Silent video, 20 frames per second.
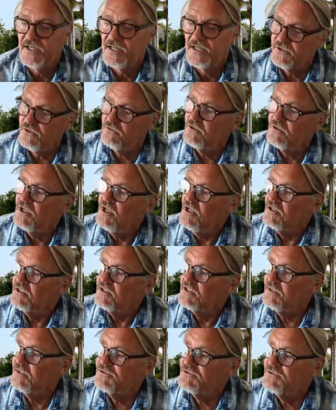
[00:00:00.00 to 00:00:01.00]
So
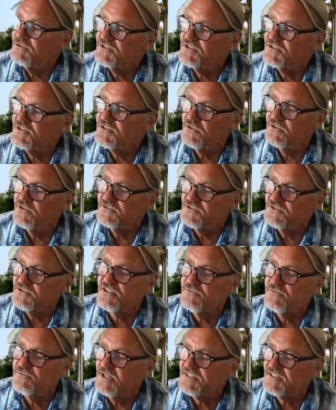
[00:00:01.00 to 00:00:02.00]
let me just turn, so
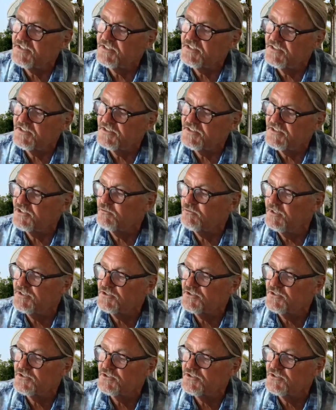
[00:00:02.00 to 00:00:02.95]
that's the Mexican situation.